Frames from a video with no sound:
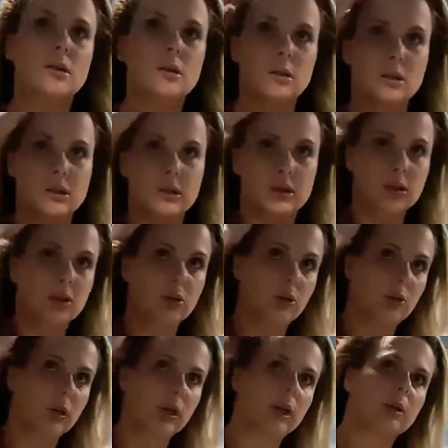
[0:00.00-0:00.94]
it doesn't
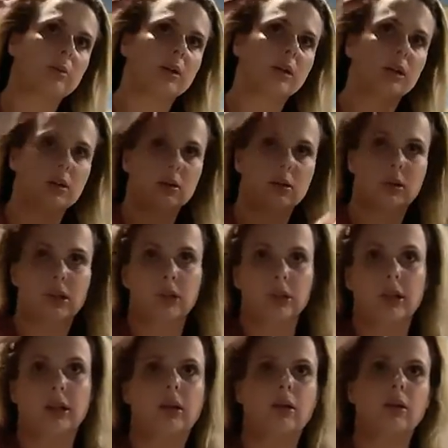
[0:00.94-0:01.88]
grab and get all the dirt
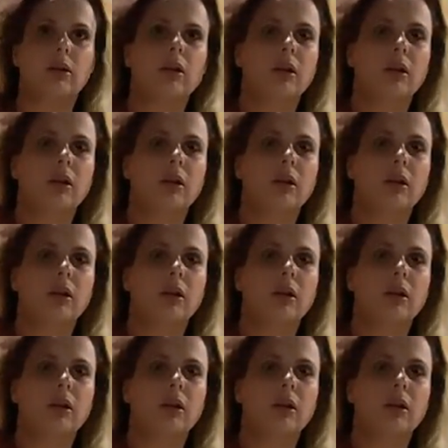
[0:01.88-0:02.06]
out.